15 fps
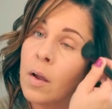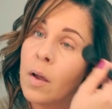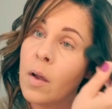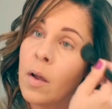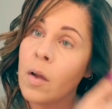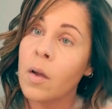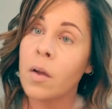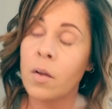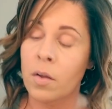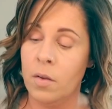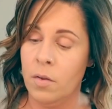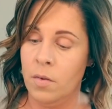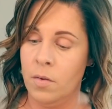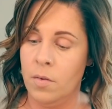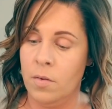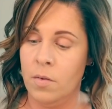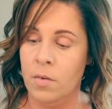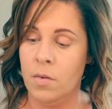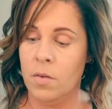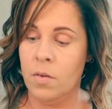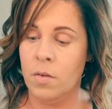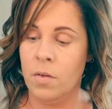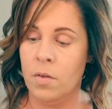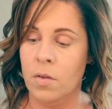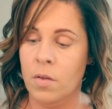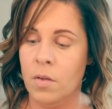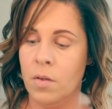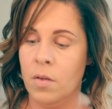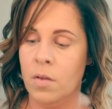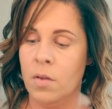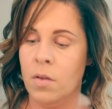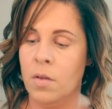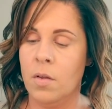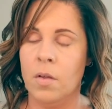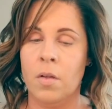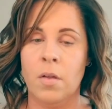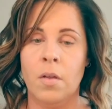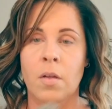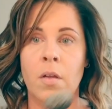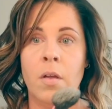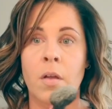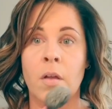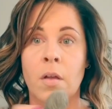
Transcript: Nobody speaks.